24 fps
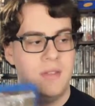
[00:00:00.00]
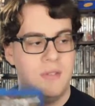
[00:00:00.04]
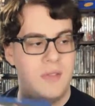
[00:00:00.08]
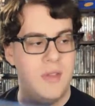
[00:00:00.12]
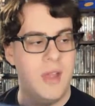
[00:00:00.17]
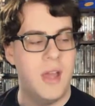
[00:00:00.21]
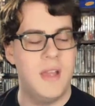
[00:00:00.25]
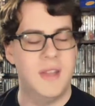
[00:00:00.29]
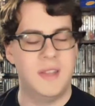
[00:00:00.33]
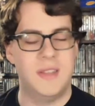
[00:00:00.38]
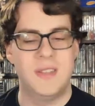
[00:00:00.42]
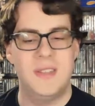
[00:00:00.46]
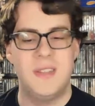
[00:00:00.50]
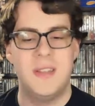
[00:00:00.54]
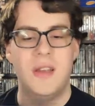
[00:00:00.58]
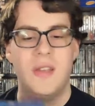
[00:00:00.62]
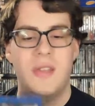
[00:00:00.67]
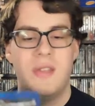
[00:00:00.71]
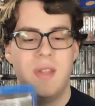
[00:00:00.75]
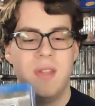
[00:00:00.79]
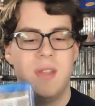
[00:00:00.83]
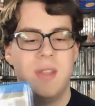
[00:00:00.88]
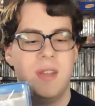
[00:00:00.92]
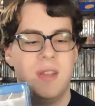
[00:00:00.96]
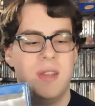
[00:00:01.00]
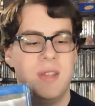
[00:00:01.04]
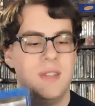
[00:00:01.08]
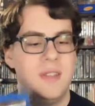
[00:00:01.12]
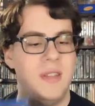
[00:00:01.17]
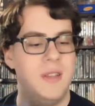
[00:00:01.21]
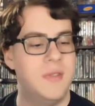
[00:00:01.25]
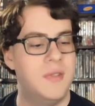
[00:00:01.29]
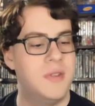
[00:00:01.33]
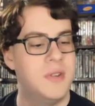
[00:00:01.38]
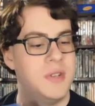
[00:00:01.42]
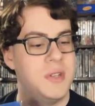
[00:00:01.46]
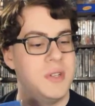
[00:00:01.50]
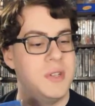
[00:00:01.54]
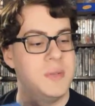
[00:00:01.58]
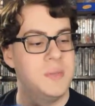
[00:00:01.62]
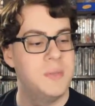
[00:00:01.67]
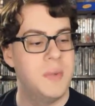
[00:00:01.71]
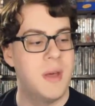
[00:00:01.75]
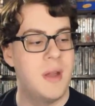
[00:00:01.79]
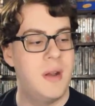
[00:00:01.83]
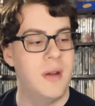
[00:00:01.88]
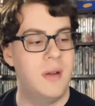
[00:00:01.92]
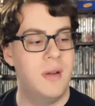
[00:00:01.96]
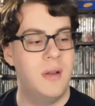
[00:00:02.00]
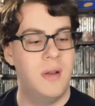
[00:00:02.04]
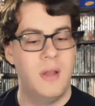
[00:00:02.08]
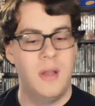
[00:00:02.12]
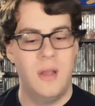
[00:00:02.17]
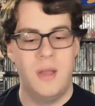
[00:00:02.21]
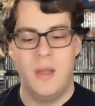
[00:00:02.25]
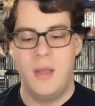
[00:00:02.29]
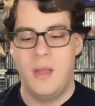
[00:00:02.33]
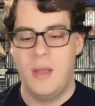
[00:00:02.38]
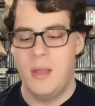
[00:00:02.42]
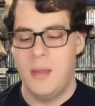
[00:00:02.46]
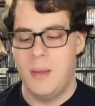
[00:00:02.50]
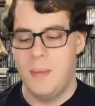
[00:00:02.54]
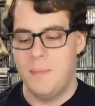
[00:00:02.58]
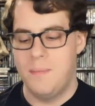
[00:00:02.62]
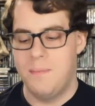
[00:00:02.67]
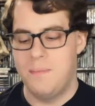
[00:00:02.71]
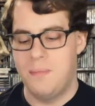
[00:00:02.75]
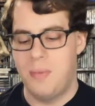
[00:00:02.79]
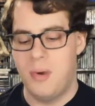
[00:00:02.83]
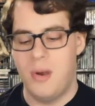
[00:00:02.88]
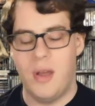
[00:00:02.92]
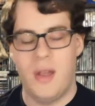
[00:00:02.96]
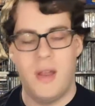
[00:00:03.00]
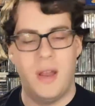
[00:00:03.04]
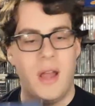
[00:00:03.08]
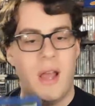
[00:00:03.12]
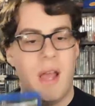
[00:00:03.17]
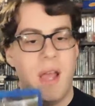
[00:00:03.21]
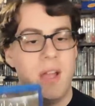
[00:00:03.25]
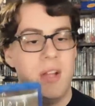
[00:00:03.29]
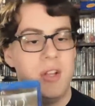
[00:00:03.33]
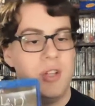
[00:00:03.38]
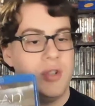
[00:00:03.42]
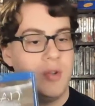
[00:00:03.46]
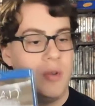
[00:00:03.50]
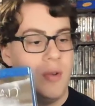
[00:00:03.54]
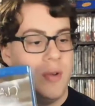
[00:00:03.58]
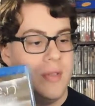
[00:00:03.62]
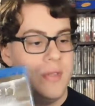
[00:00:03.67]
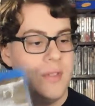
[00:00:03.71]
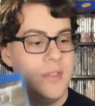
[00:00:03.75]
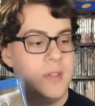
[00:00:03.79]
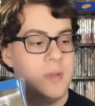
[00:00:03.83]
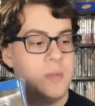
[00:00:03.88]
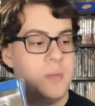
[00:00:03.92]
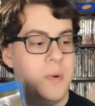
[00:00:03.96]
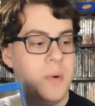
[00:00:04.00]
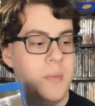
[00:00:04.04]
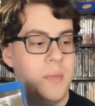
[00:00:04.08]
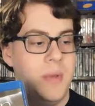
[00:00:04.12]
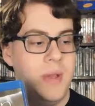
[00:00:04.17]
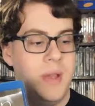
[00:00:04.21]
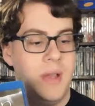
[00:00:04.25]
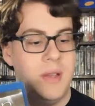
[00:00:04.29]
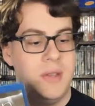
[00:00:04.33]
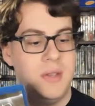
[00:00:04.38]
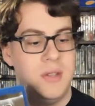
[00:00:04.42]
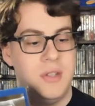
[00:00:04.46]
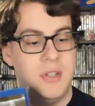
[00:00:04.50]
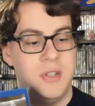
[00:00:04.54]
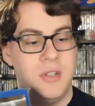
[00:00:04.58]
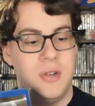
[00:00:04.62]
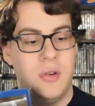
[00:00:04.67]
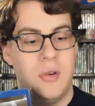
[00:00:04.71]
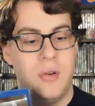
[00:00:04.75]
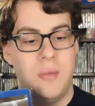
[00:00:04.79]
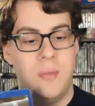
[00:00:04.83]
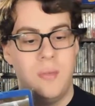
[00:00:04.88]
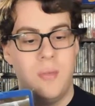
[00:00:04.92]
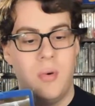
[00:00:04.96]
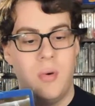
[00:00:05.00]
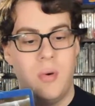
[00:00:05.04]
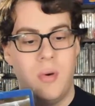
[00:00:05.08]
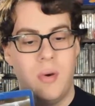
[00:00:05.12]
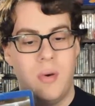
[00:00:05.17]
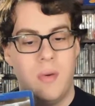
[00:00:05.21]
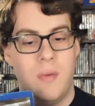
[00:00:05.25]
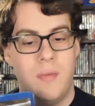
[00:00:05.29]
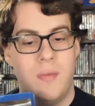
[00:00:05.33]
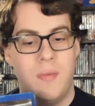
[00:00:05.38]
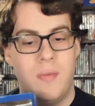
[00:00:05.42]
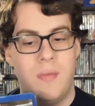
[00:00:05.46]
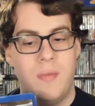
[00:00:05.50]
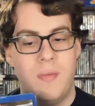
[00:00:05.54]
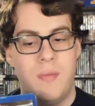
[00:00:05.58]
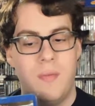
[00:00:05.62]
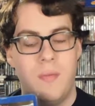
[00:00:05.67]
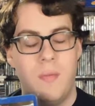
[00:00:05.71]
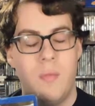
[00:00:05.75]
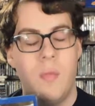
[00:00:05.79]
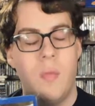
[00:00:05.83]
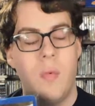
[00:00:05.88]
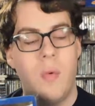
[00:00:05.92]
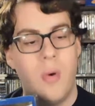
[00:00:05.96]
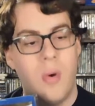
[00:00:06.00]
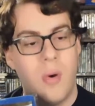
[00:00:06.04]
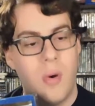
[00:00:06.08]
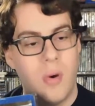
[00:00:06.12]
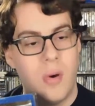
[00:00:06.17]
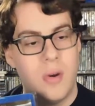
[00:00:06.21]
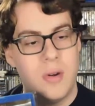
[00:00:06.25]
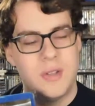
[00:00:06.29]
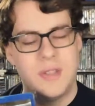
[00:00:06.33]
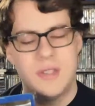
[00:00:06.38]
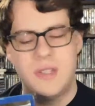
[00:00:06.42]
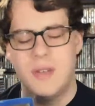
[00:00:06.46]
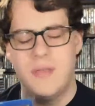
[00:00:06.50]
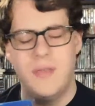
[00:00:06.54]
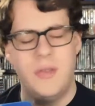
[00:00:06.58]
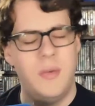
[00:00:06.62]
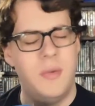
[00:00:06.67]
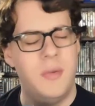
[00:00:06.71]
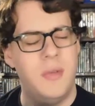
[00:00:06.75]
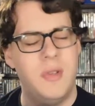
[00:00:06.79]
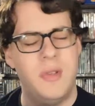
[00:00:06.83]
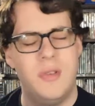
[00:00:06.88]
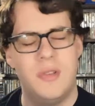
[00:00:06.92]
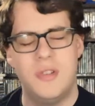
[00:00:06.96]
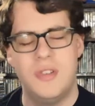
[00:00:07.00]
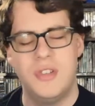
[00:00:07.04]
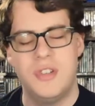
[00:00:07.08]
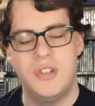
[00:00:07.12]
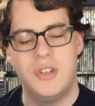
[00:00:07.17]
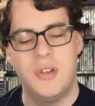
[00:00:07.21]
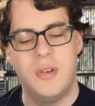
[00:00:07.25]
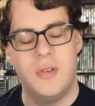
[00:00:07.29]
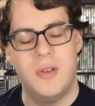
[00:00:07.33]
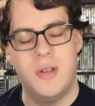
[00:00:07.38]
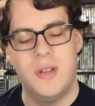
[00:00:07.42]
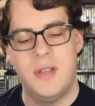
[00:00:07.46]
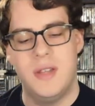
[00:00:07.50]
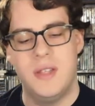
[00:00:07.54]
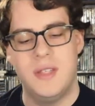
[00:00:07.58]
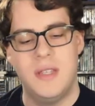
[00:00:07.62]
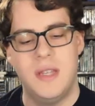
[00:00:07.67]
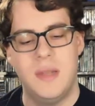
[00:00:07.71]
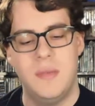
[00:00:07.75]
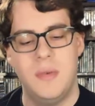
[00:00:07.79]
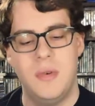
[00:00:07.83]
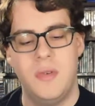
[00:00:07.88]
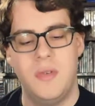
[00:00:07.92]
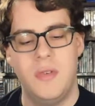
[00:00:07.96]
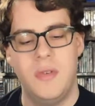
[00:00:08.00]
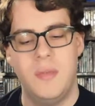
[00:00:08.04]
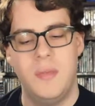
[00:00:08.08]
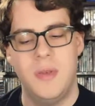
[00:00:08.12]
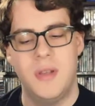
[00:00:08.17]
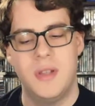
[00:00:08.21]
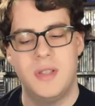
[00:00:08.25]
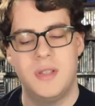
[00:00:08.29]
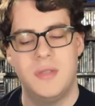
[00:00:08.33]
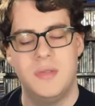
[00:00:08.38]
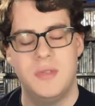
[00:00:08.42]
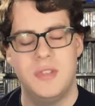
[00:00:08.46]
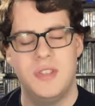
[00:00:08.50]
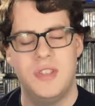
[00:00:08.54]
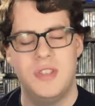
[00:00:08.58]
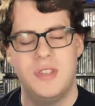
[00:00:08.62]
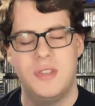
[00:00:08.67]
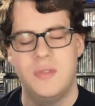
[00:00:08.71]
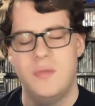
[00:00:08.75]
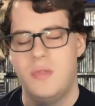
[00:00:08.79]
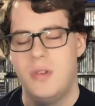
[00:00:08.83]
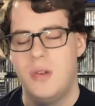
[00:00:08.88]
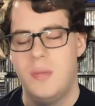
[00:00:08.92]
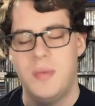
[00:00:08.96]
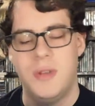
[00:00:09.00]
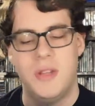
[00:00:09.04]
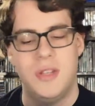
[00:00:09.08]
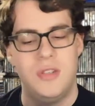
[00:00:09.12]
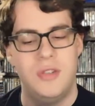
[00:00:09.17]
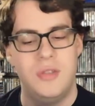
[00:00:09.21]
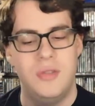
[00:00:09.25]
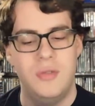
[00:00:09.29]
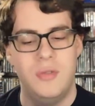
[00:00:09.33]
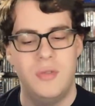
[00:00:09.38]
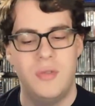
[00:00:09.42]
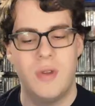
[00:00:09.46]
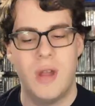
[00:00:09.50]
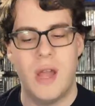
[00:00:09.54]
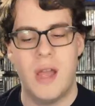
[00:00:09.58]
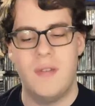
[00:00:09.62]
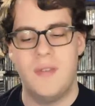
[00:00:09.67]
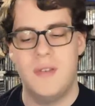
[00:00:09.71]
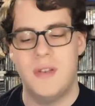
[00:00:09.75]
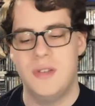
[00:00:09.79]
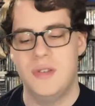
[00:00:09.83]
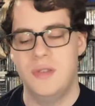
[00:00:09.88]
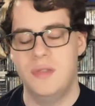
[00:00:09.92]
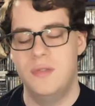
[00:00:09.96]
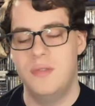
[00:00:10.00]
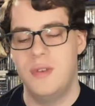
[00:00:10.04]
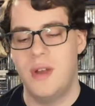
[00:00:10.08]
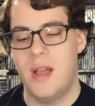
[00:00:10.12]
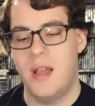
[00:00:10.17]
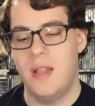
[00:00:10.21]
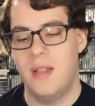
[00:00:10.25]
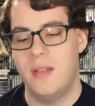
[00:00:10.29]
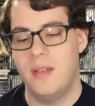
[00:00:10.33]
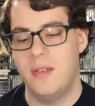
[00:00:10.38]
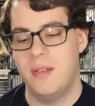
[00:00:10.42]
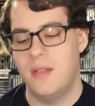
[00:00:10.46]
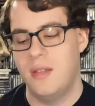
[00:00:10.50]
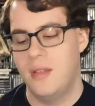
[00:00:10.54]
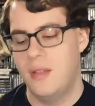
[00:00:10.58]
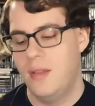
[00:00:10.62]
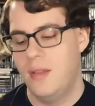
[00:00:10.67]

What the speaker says: I still think the Disney version's better, but I enjoyed this one because it showed more of war stuff you really couldn't show in a Disney movie because it was just would have been too graphic, too violent.